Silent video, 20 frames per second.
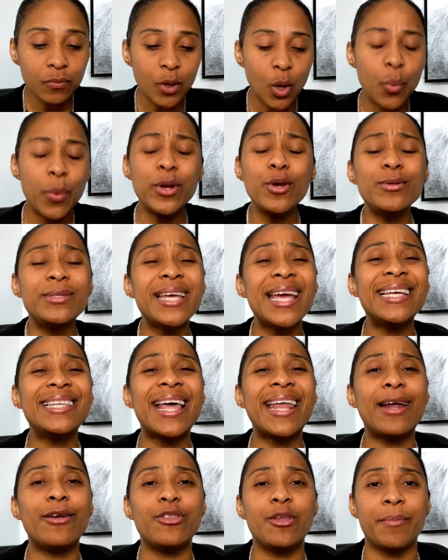when you take
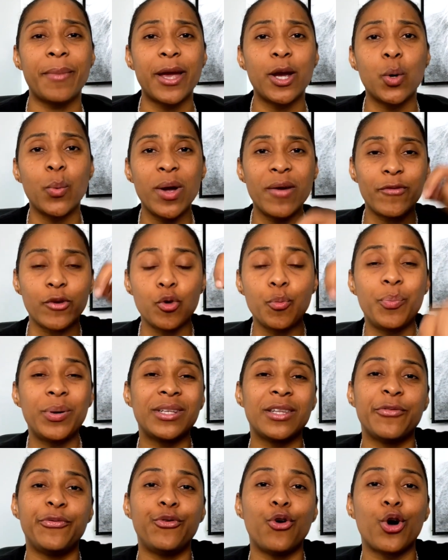that out of the microwave and you put
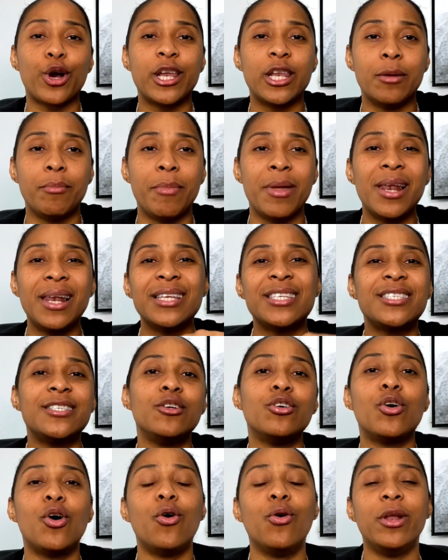the fork in the middle, it's
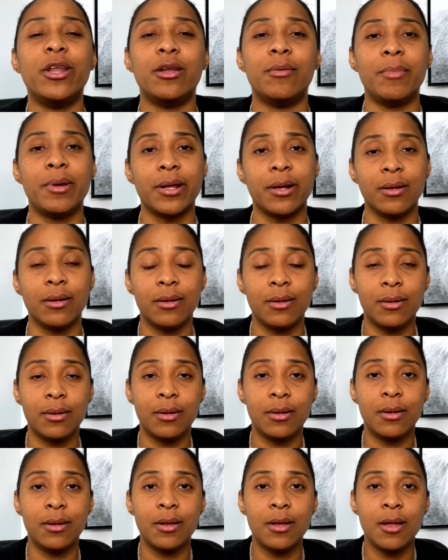still cold in the middle.
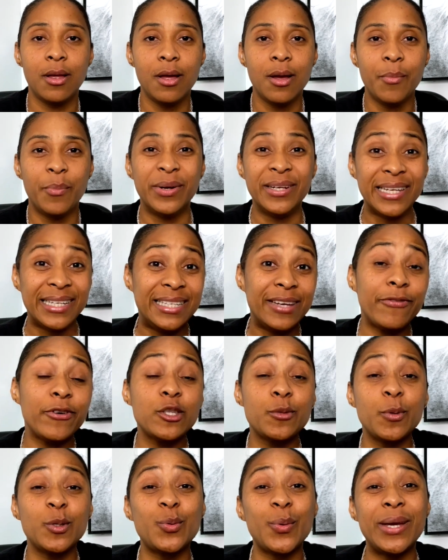But the
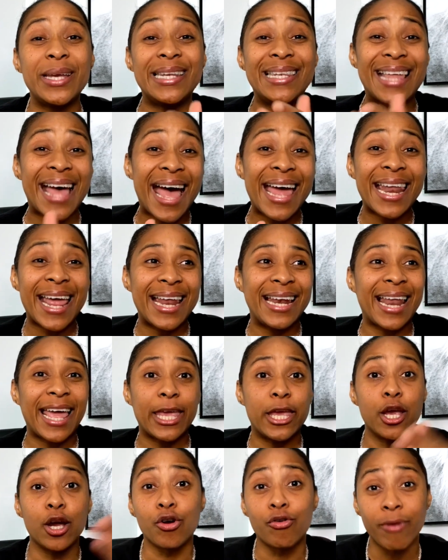difference between that and
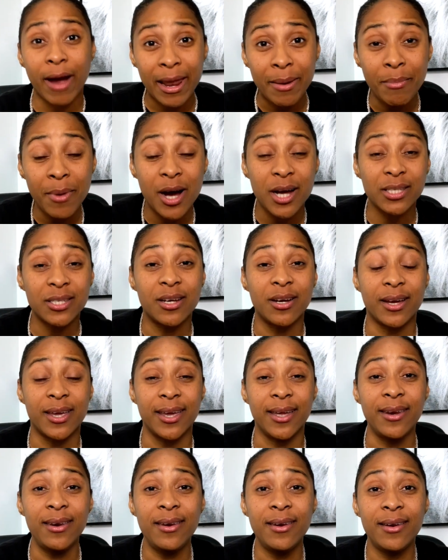like your grandma's
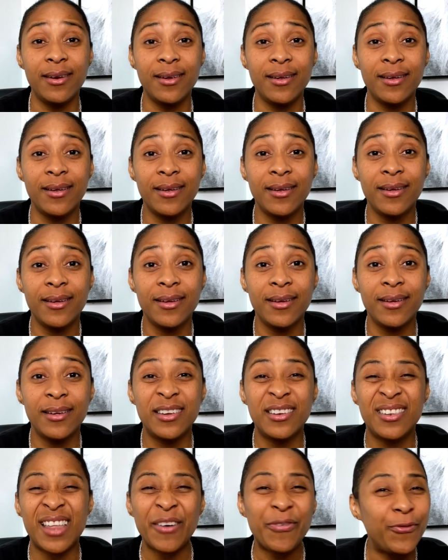cooking,
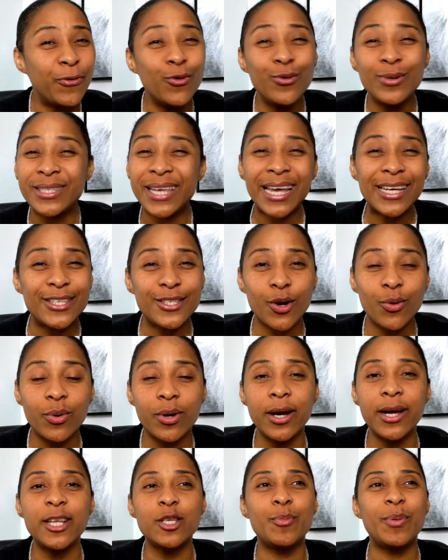that food tastes so
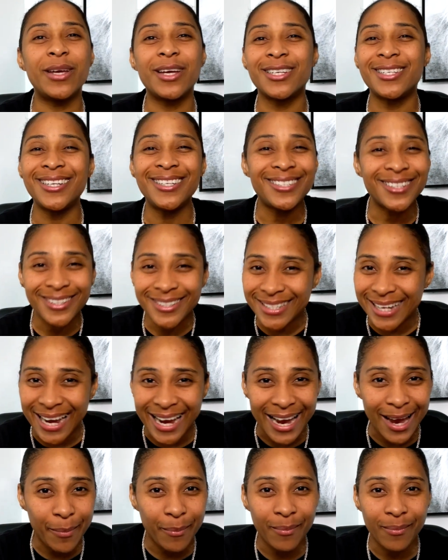good it's because she took
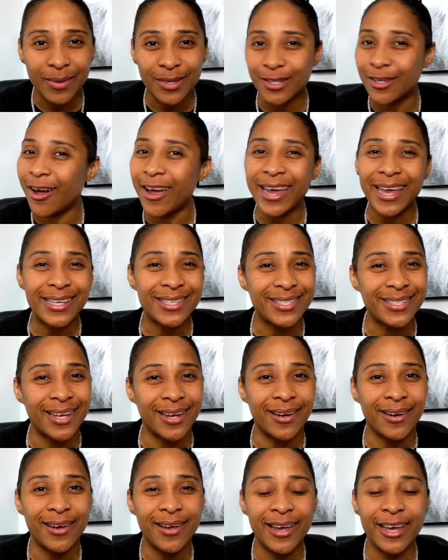time. It's not
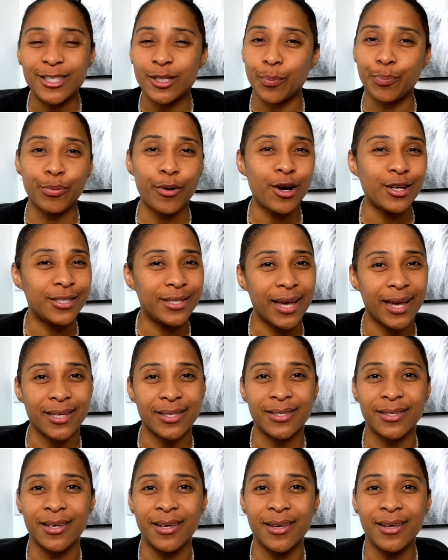instant, it's a
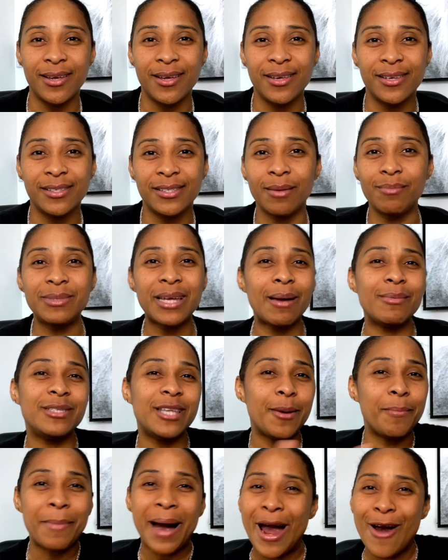process. Sometimes
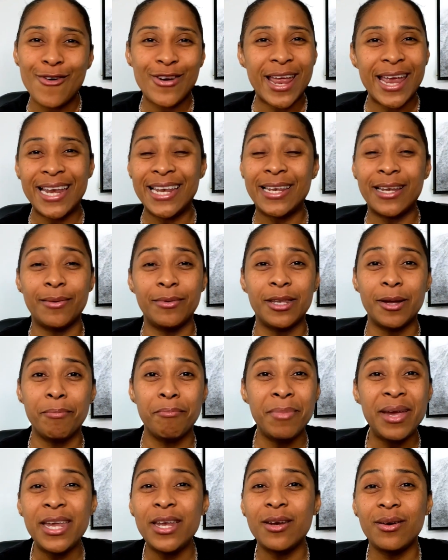they're marinating the, the
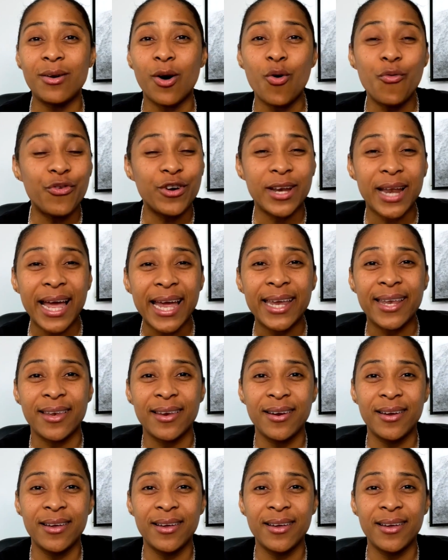meat overnight.